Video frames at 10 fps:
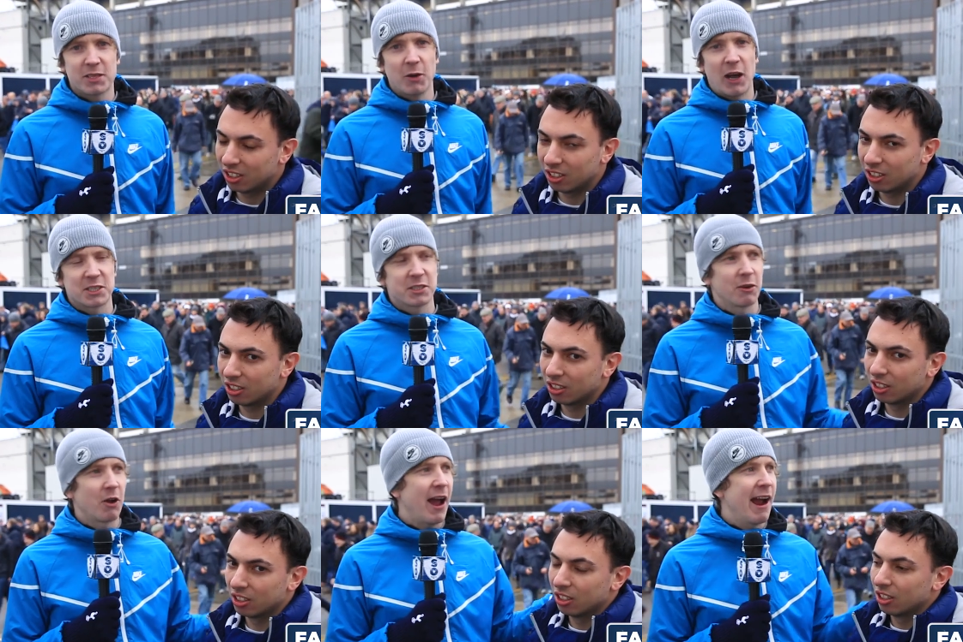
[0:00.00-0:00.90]
Speaker 1: two, Arsenal two.
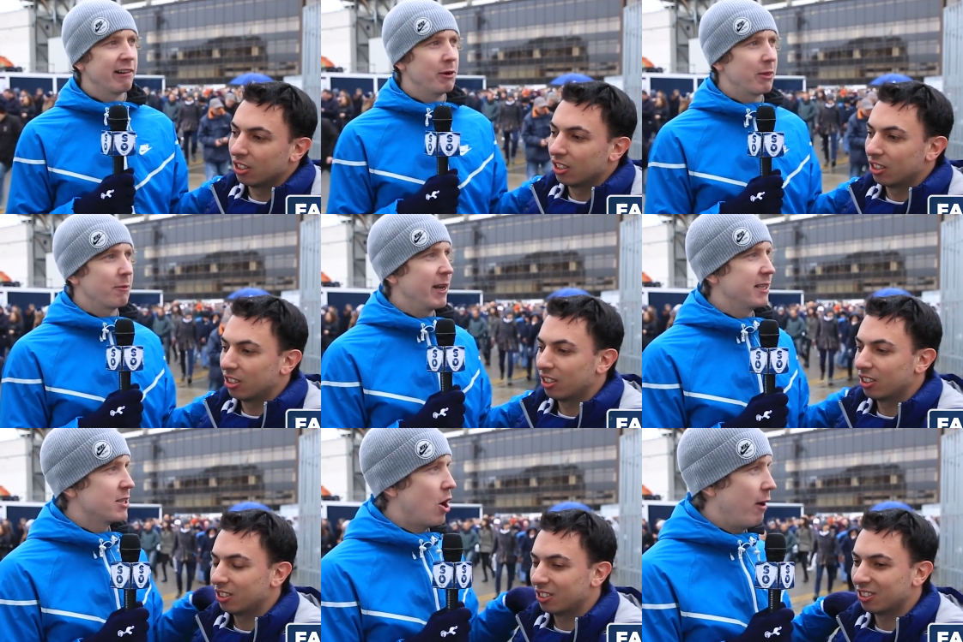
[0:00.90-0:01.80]
I've got Harry with me.
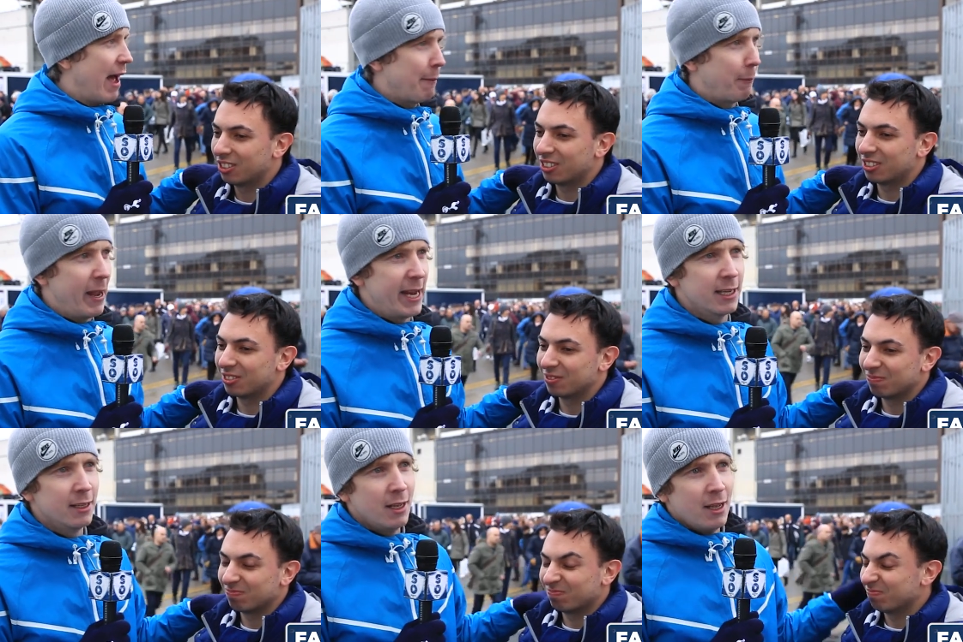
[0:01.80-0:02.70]
He's not happy.
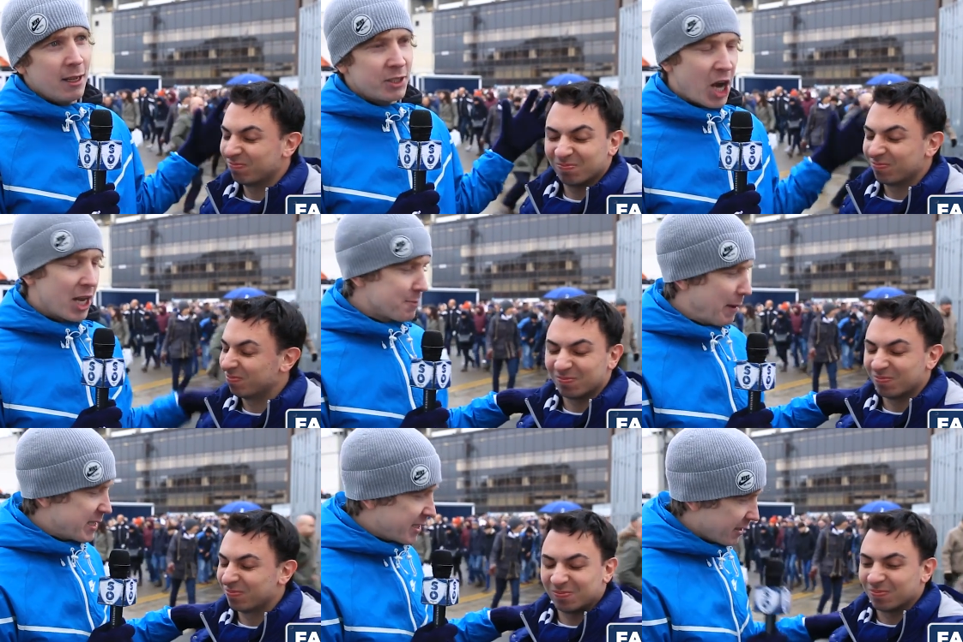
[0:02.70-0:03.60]
Chance
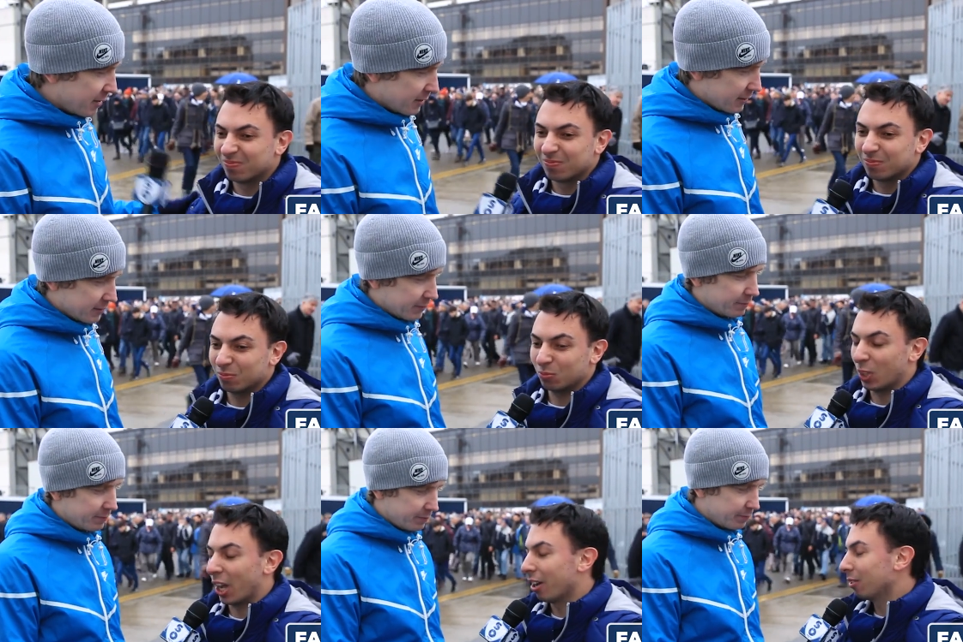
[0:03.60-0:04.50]
missed.
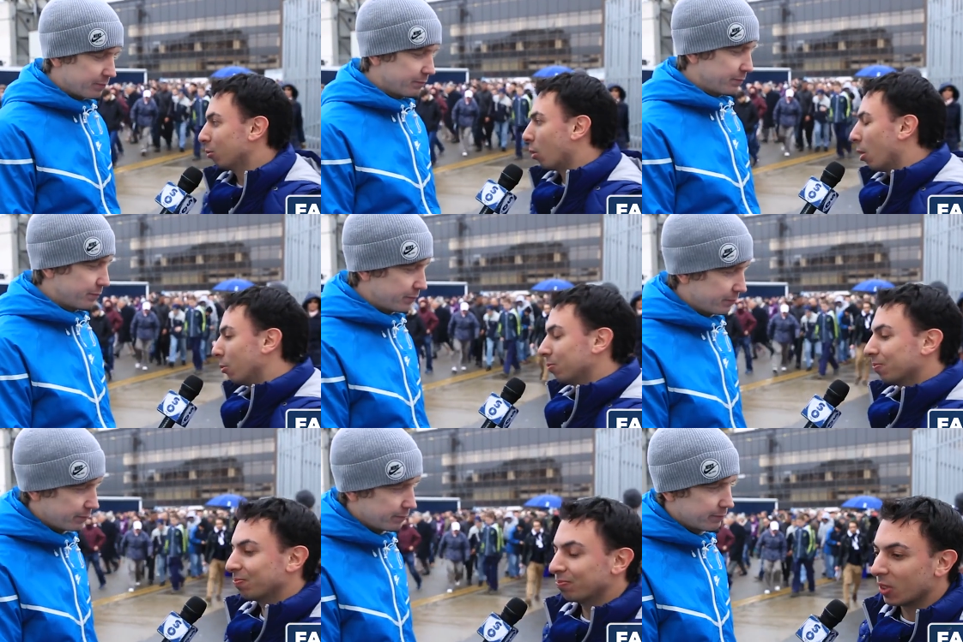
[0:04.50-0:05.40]
Yeah, well,
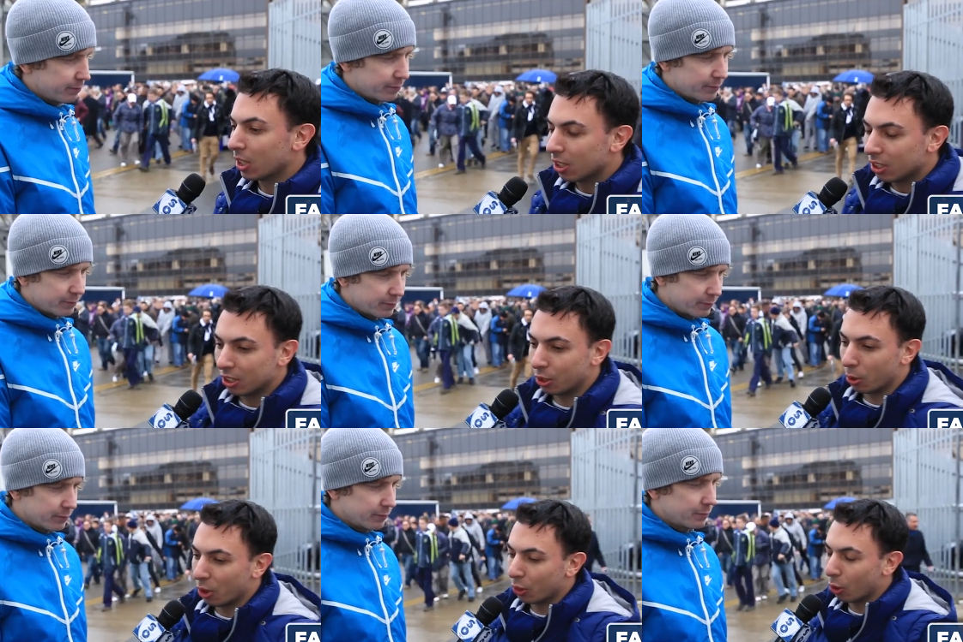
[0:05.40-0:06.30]
Speaker 2: you
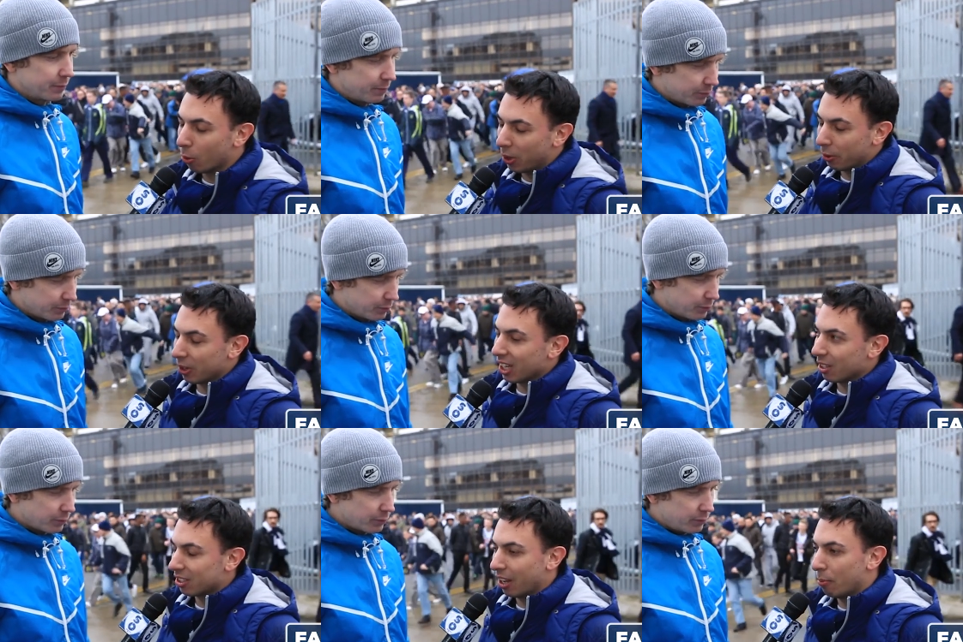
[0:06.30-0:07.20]
would have thought when it went
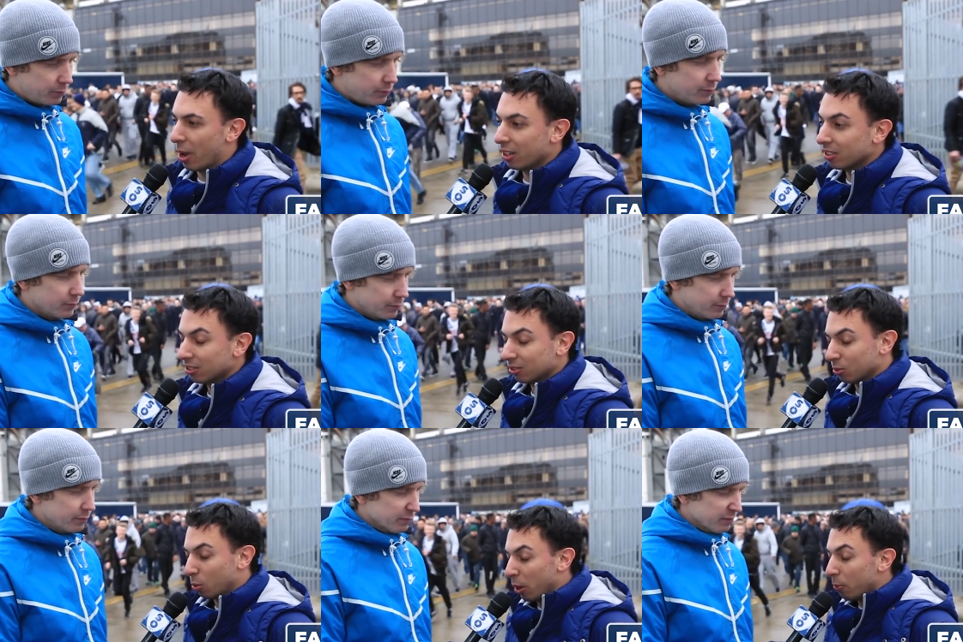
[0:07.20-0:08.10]
down to ten men,
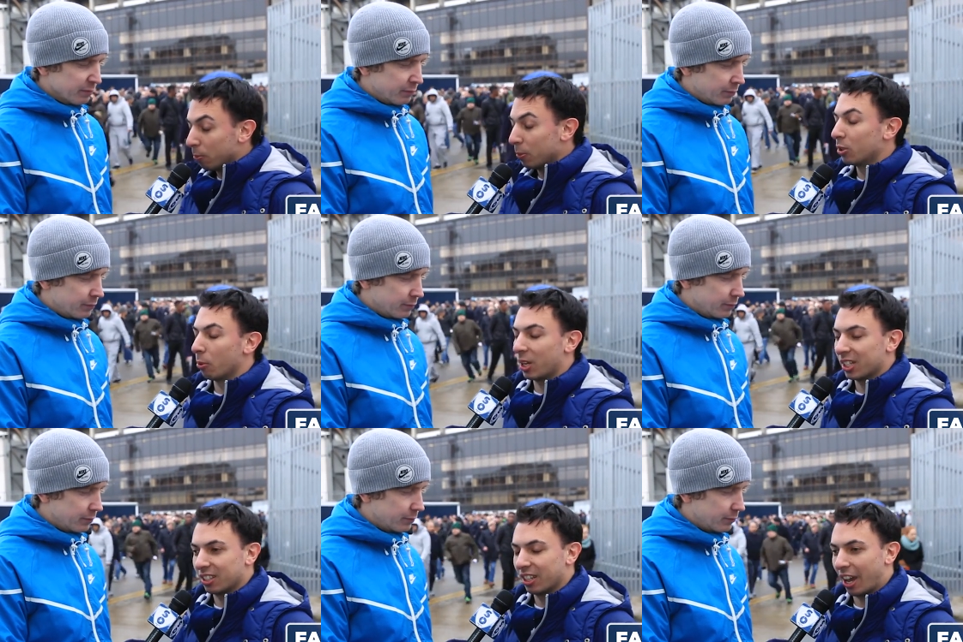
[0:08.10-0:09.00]
we would be
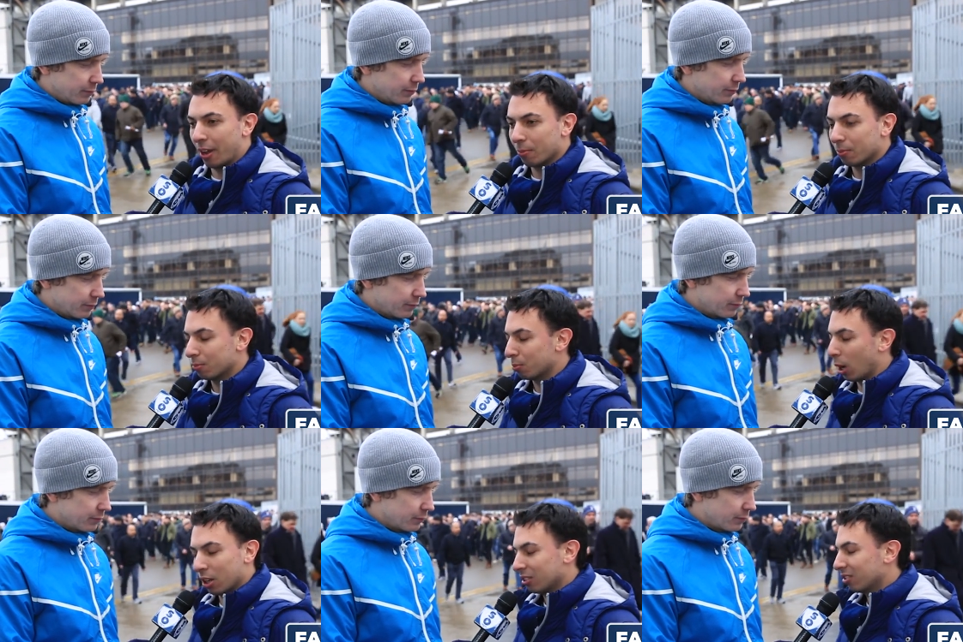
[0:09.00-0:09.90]
dominating the game.
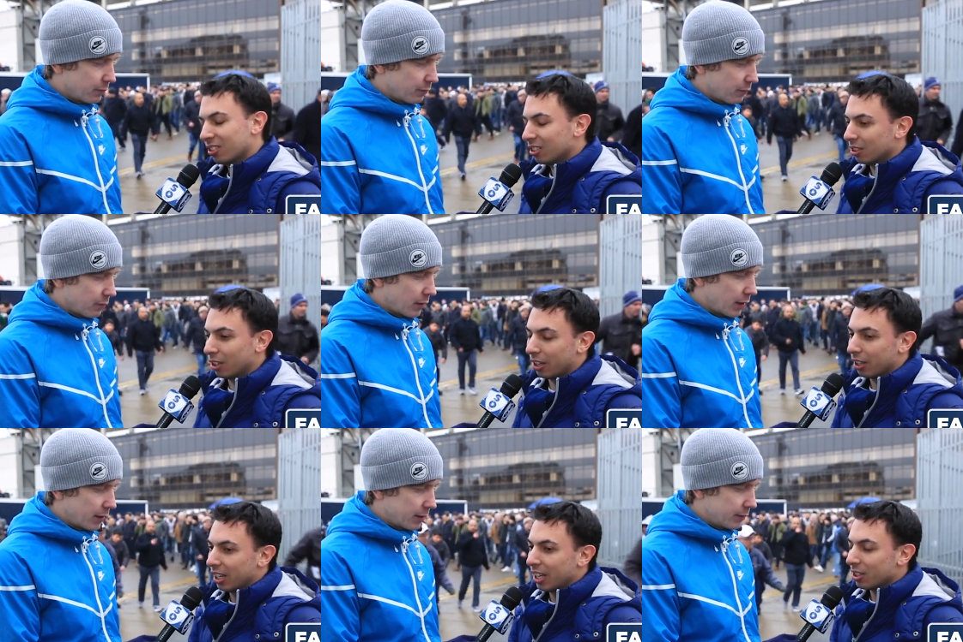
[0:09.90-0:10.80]
But it
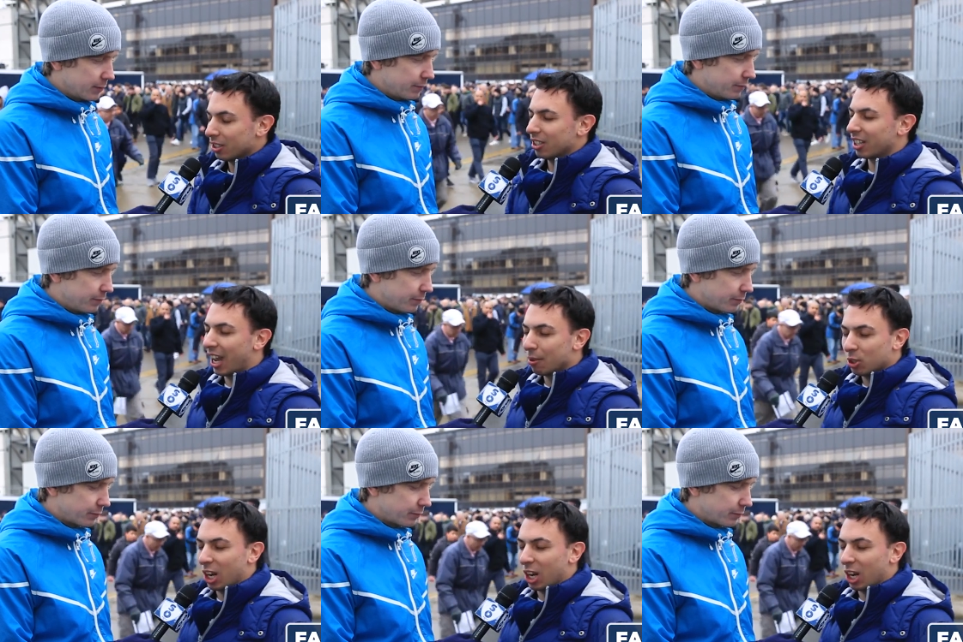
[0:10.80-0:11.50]
is, the game